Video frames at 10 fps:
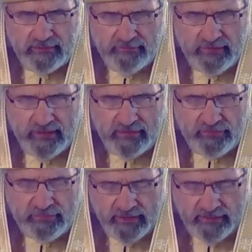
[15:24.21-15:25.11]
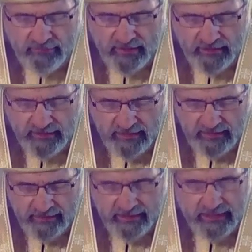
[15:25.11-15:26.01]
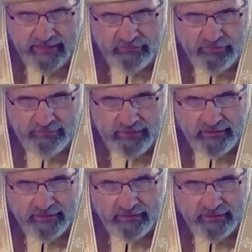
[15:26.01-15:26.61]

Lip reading: Leviticus 23, they have two